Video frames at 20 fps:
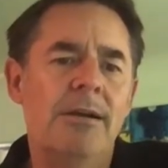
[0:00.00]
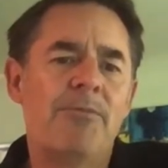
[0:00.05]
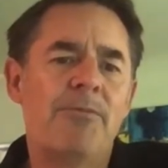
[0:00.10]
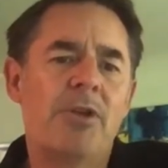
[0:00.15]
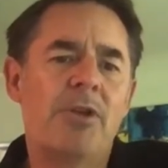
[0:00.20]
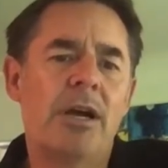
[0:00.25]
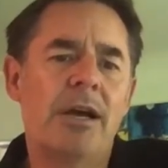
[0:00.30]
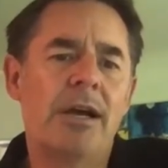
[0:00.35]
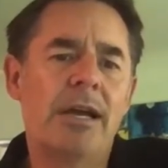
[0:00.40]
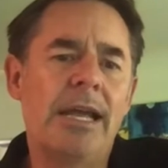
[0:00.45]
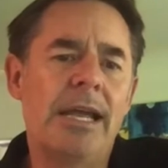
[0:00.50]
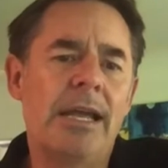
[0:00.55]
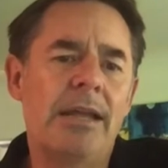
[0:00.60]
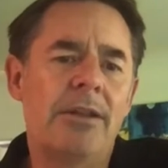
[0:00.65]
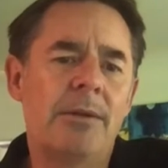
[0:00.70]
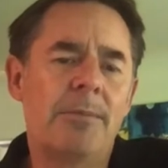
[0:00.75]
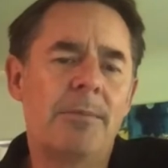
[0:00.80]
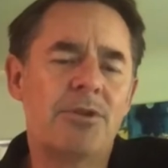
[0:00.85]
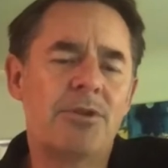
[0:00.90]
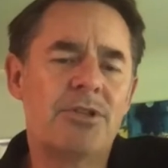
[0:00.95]
Uh,
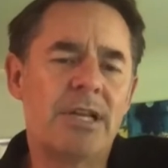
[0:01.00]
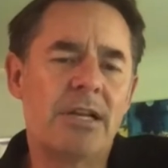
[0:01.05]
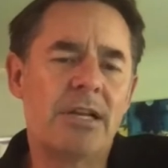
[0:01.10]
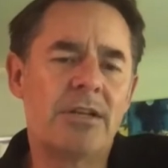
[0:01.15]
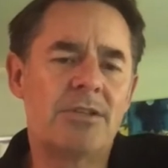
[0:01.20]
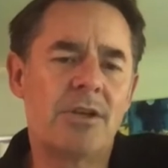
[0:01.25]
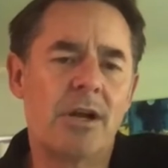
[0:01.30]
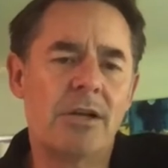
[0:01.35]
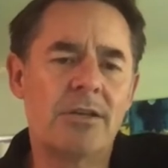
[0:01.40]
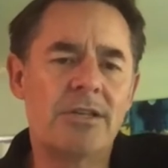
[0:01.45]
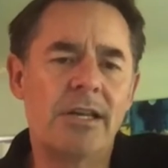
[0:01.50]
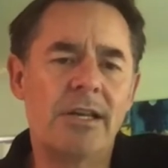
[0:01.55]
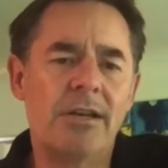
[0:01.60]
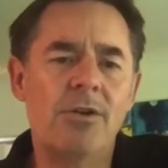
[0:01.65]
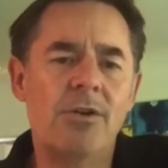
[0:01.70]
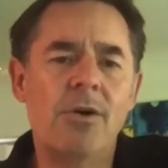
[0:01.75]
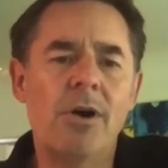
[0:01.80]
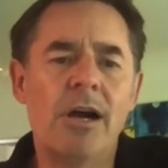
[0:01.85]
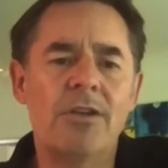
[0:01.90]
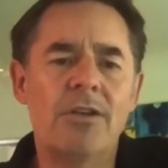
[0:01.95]
and the percent of stocks hitting
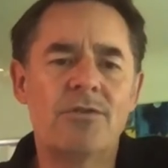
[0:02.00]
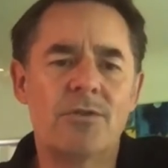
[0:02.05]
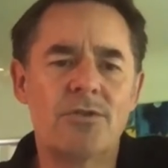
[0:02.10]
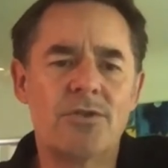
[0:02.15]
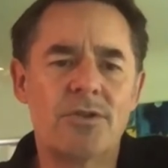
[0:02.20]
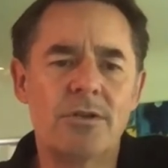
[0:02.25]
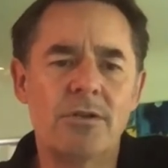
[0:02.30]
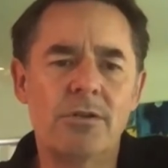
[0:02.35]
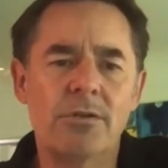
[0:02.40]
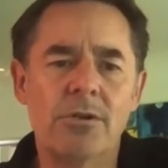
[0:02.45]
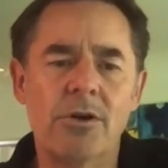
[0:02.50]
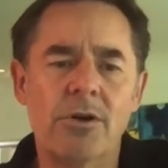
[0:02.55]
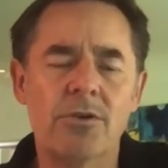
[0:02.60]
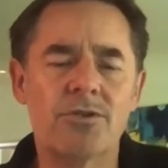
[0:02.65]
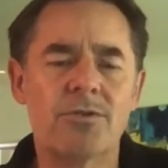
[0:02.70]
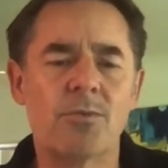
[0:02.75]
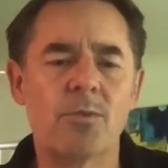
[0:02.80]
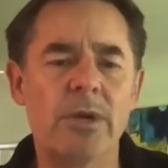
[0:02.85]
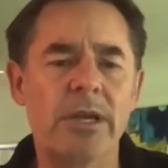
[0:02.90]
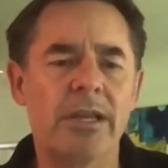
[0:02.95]
new highs versus new
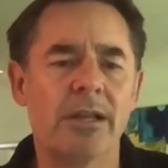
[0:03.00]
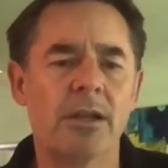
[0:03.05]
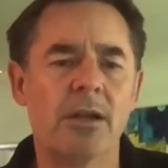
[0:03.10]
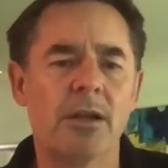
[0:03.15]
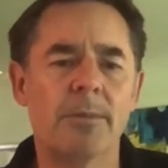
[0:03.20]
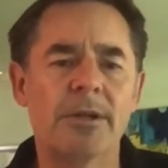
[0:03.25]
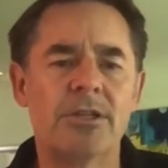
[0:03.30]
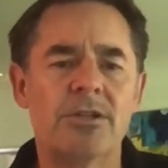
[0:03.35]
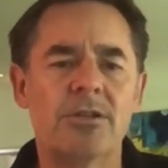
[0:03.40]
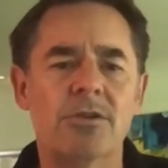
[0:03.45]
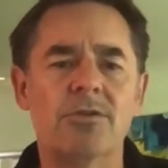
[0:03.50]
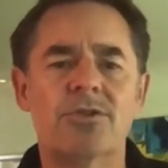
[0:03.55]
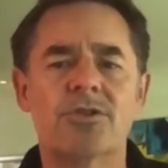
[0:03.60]
lows weak a little bit too.